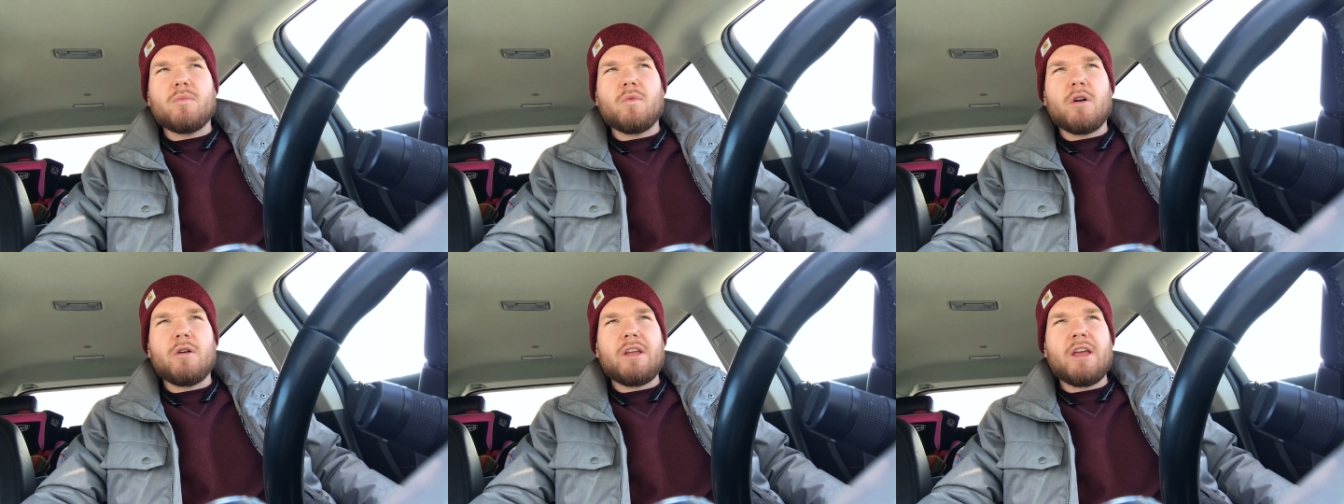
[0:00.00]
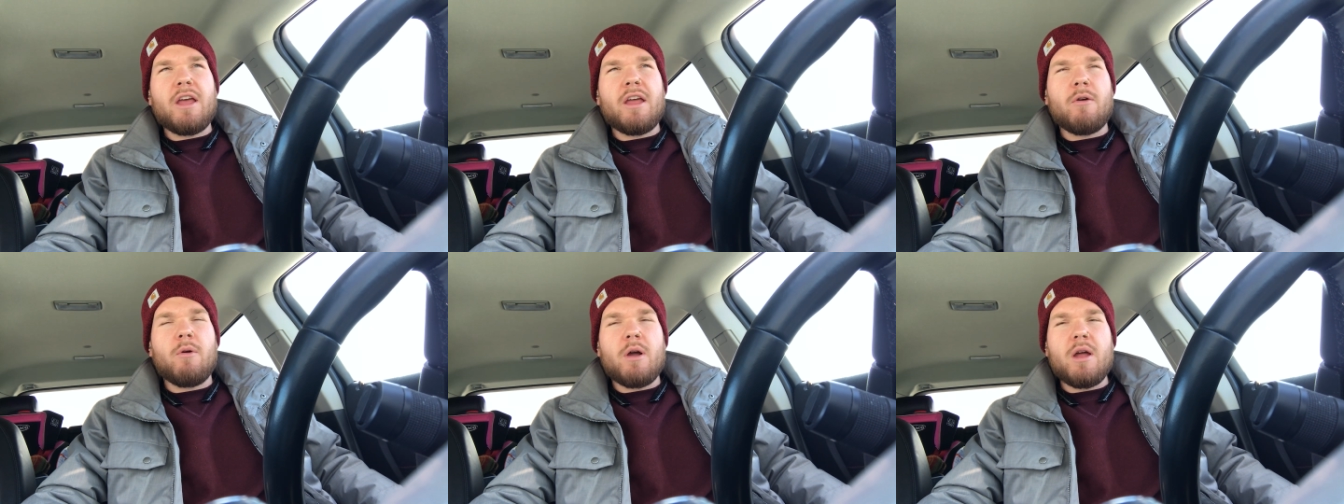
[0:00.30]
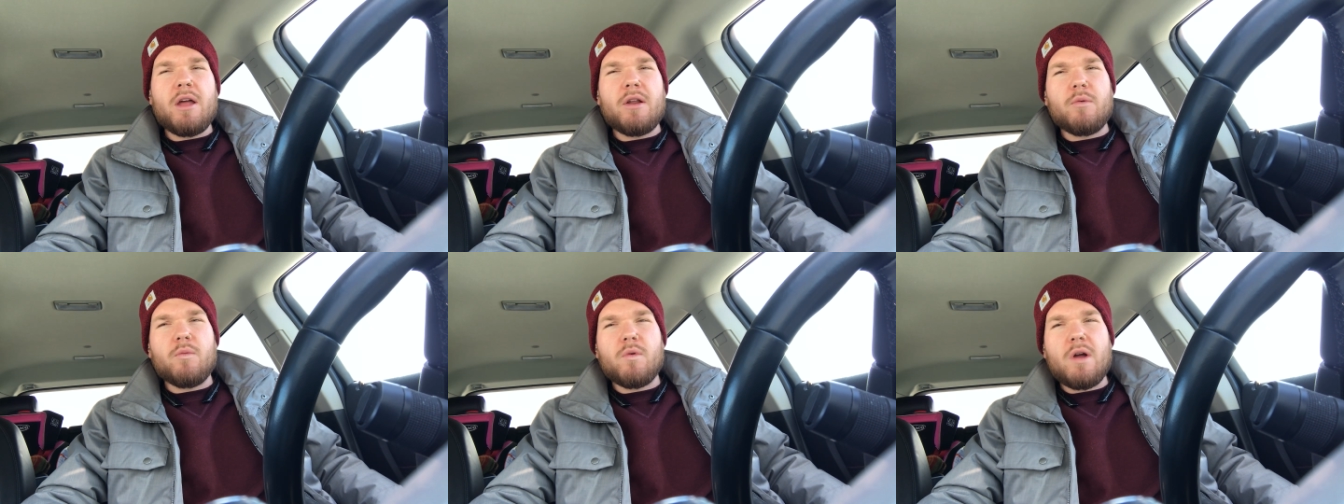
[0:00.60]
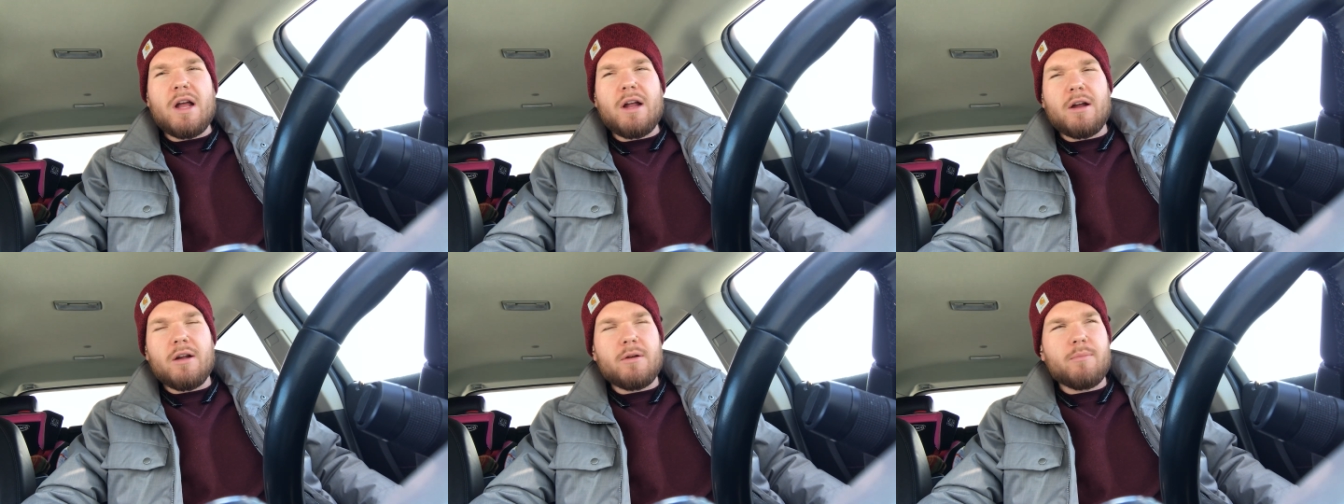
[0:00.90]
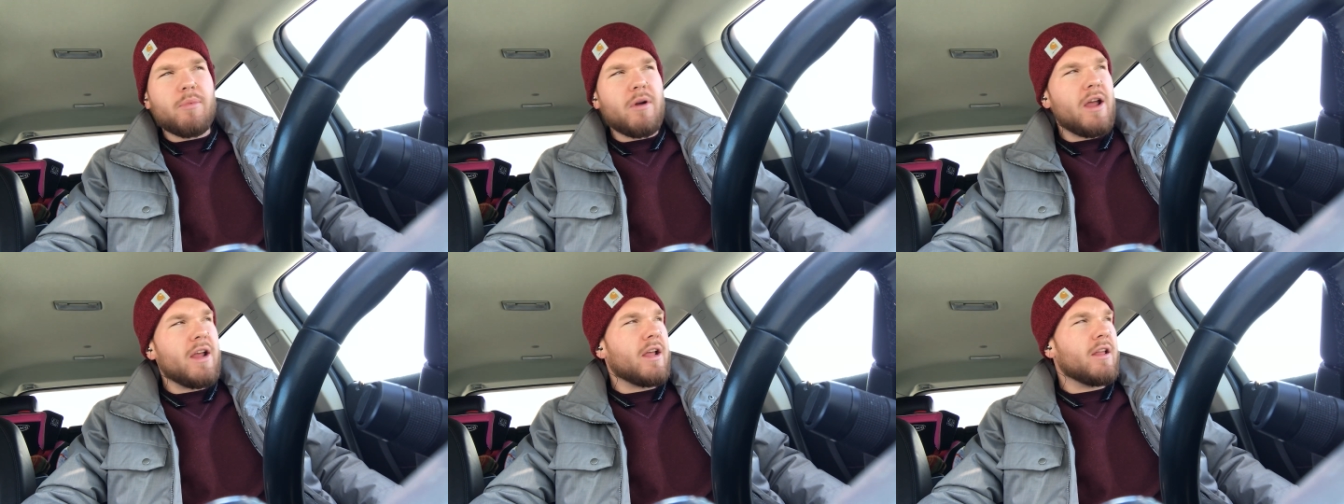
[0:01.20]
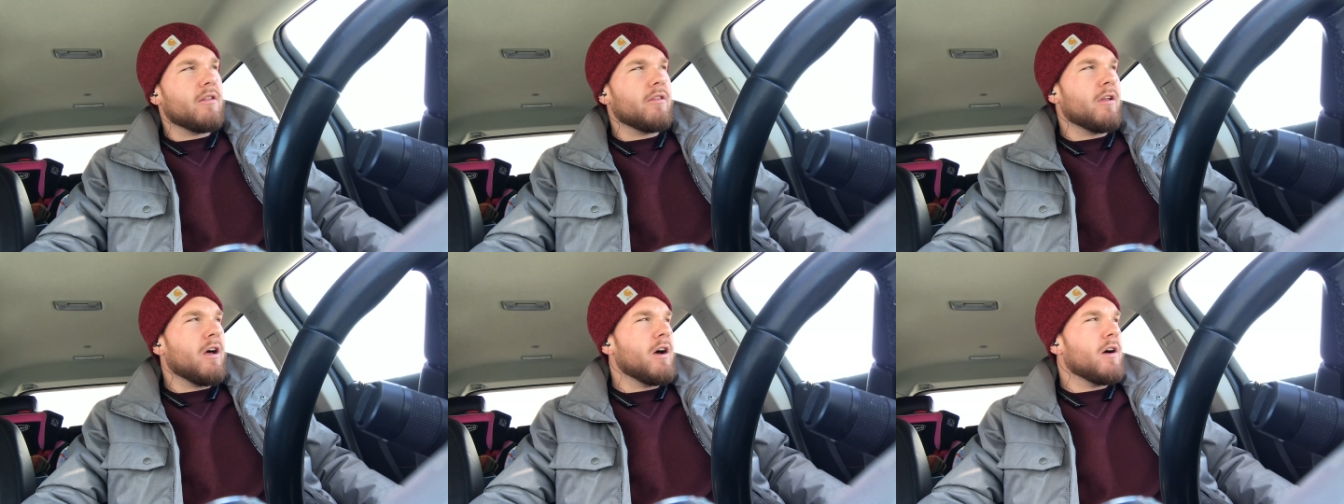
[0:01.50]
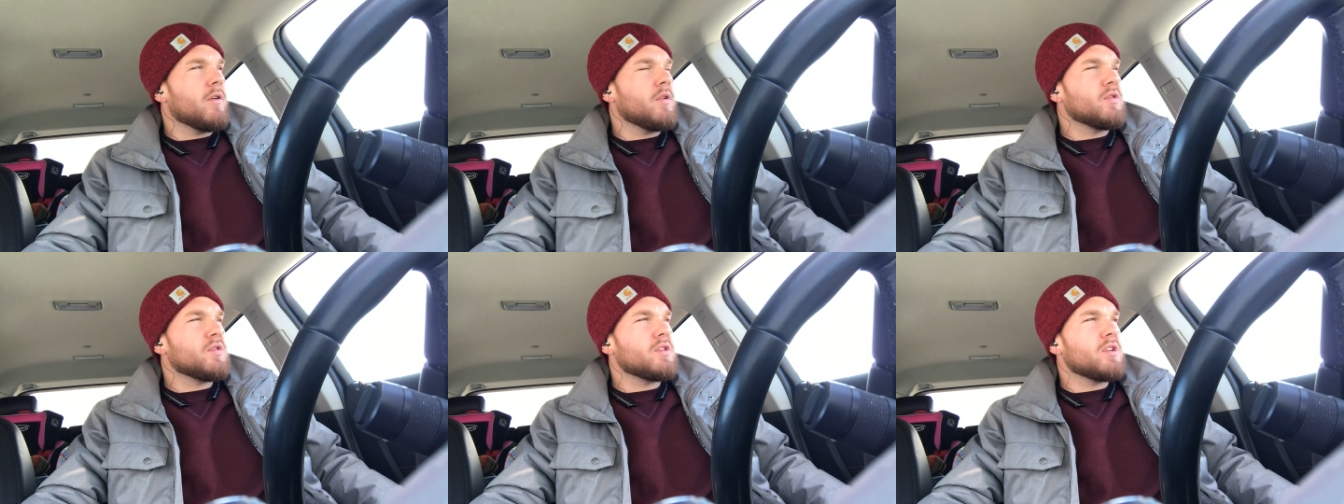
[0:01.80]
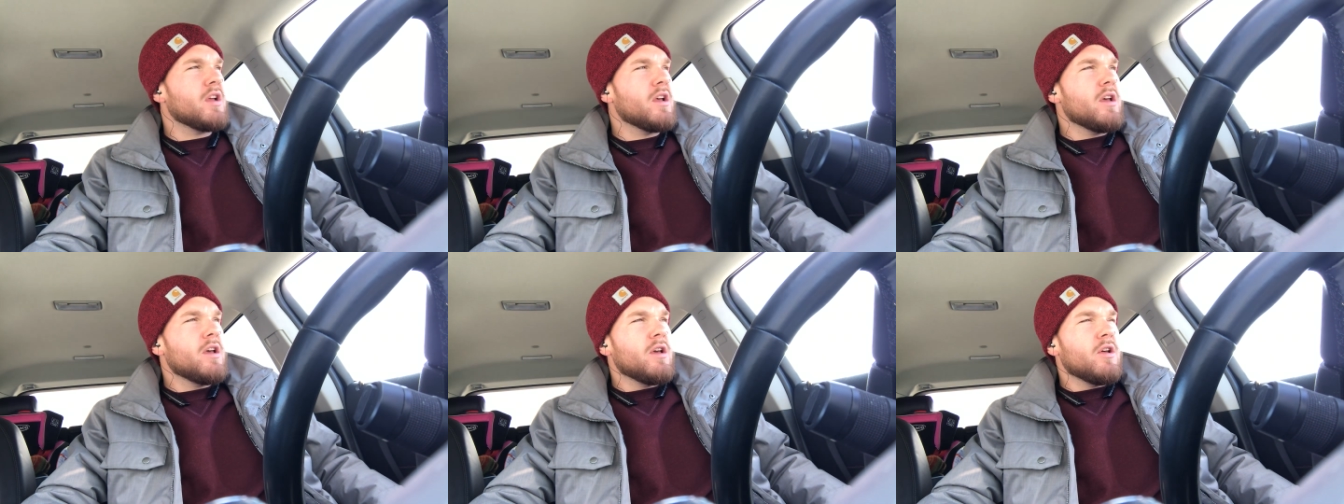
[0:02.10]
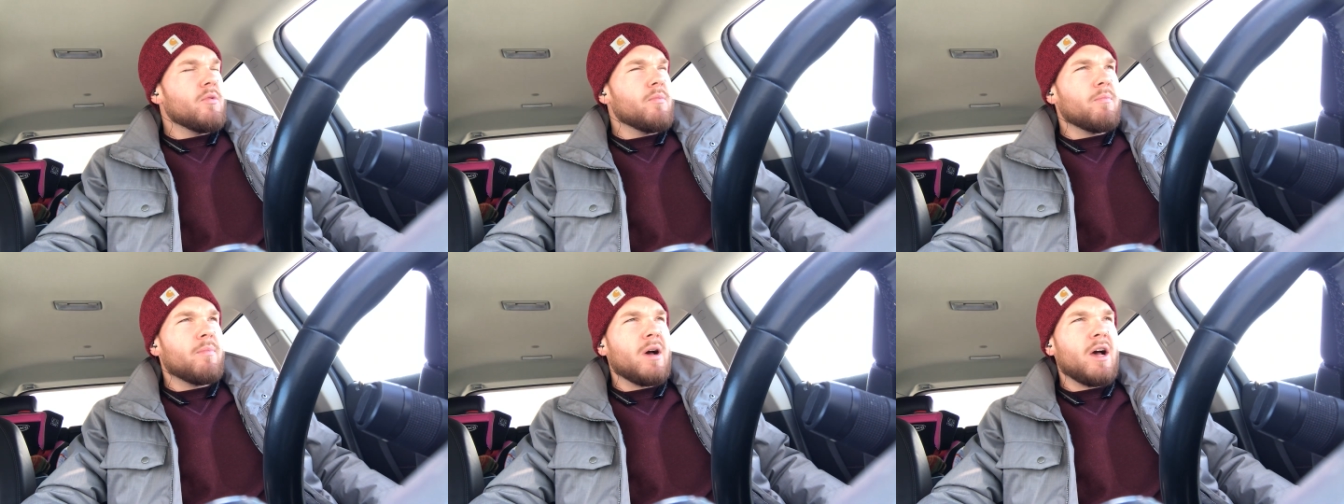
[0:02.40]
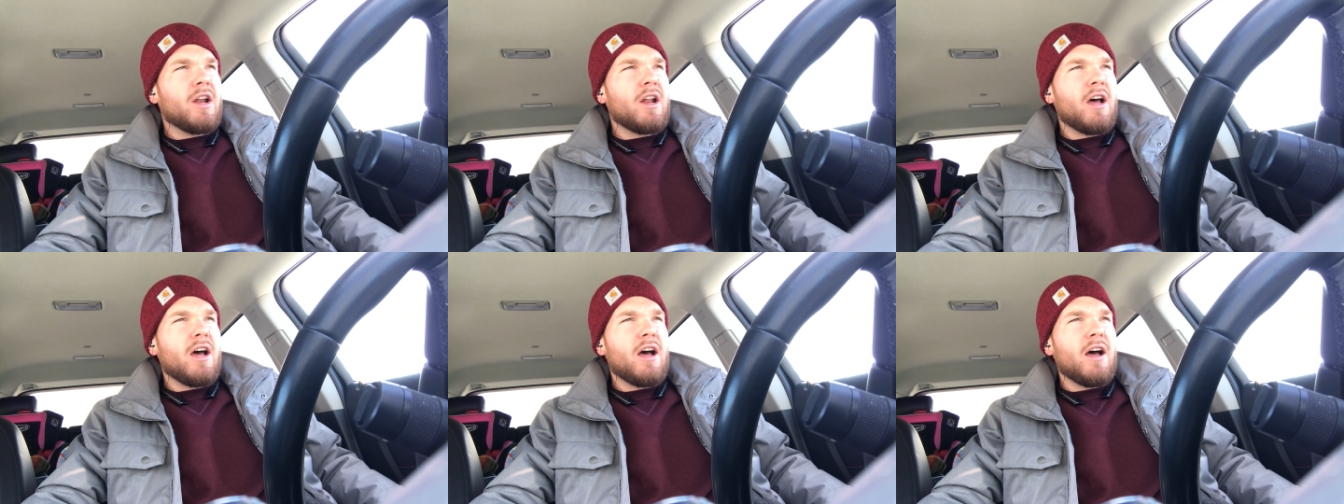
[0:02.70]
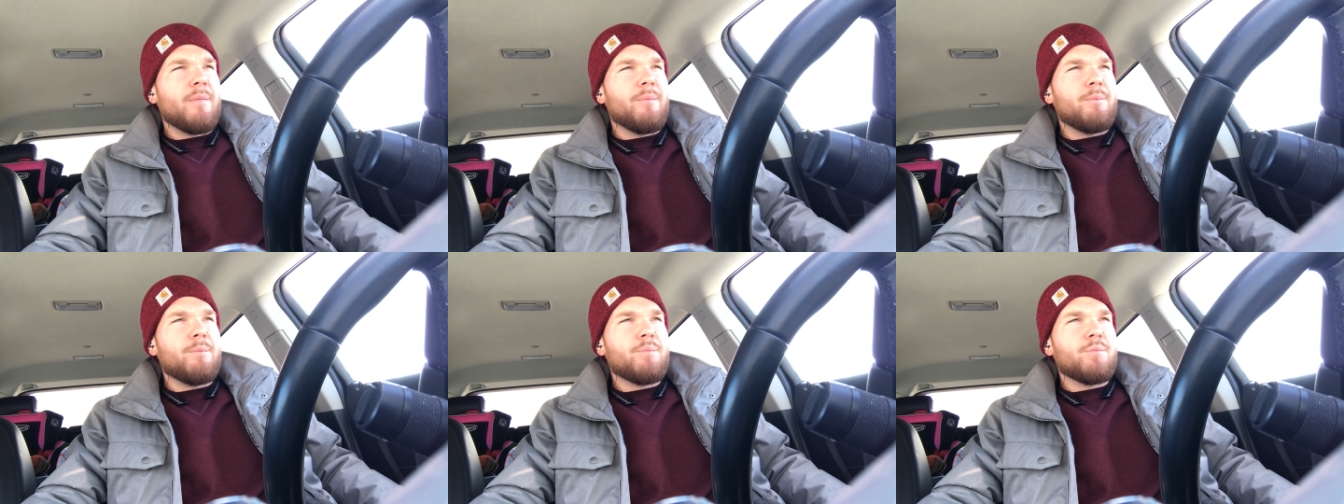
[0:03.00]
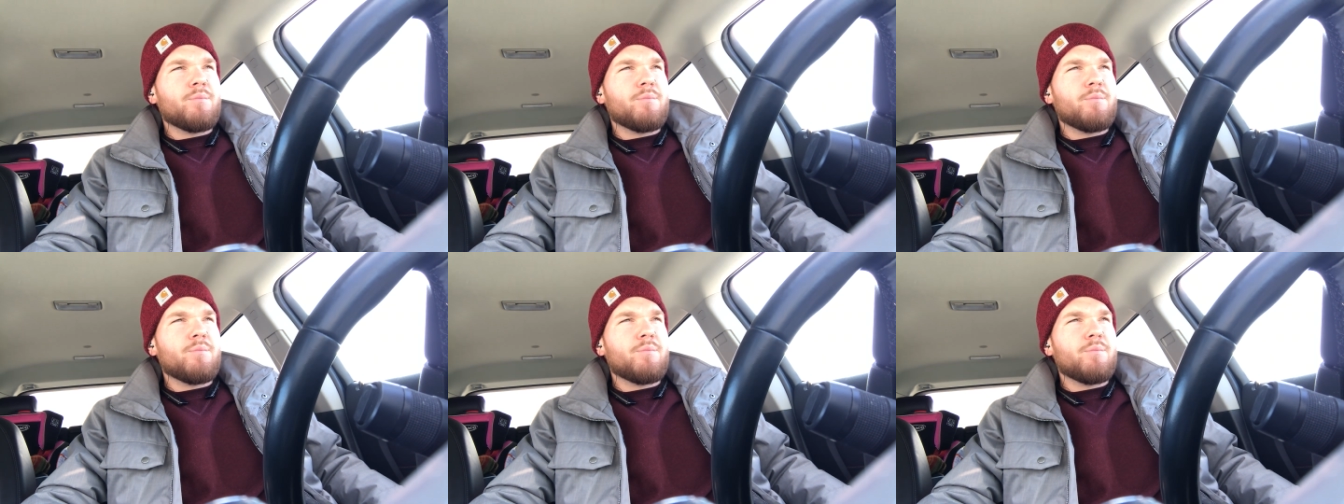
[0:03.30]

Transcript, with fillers: we're getting we're hitting record-breaking lows, but. Uh,